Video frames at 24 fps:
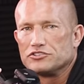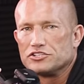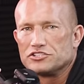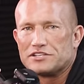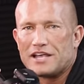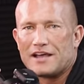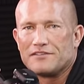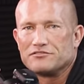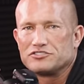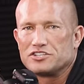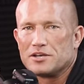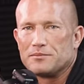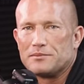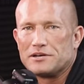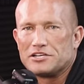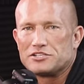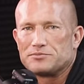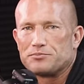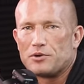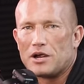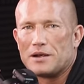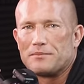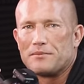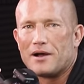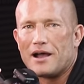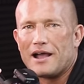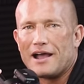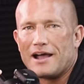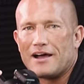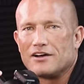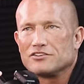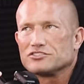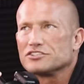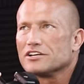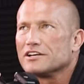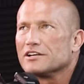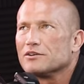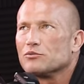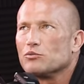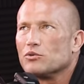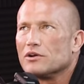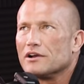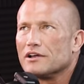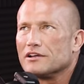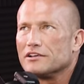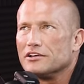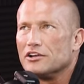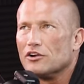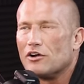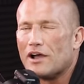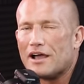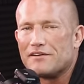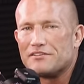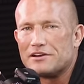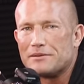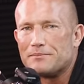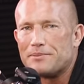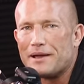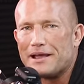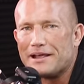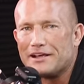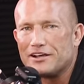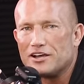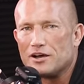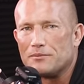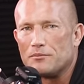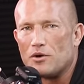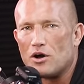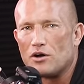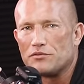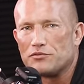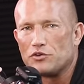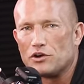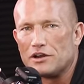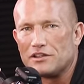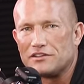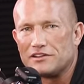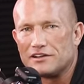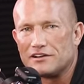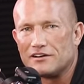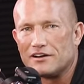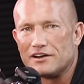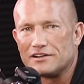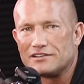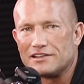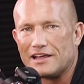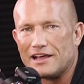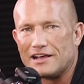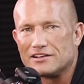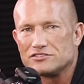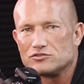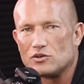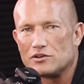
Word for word: Just having somebody spray my house, I didn't want to, you know, have any paint come off or anything like that.